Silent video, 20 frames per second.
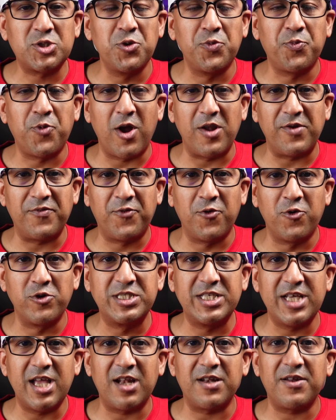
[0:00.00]

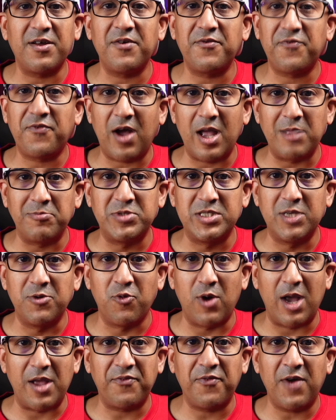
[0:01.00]
2.4G and 5G
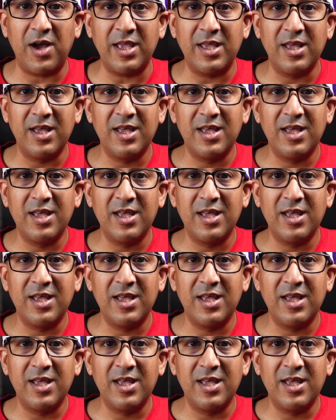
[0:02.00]
Wi-Fi